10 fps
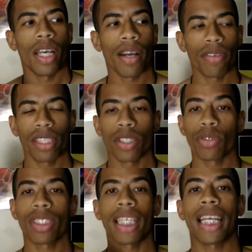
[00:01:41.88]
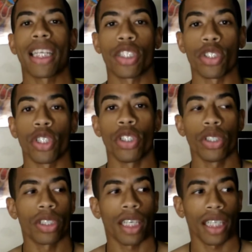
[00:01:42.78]
everything you say that it's
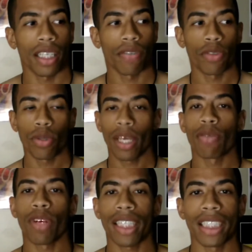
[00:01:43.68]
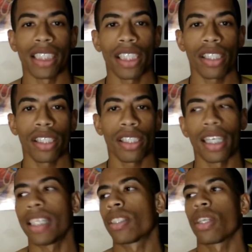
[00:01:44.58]
good, like if you get recognition,
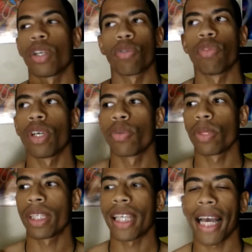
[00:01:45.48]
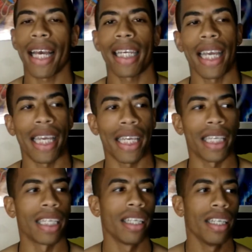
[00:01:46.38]
it's going to run with that.
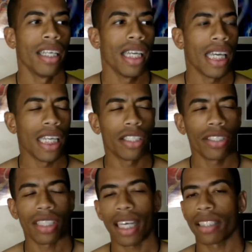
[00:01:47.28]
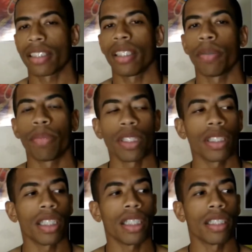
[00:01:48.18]
And it just has the
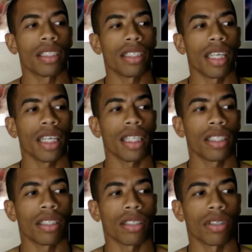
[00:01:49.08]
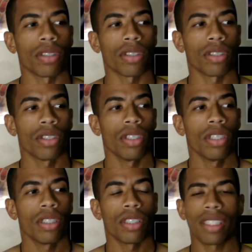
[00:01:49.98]
ability to
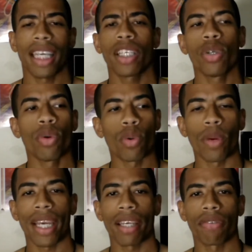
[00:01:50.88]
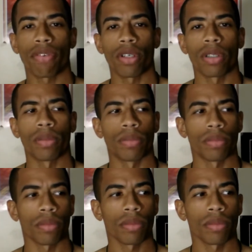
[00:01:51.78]
take you away from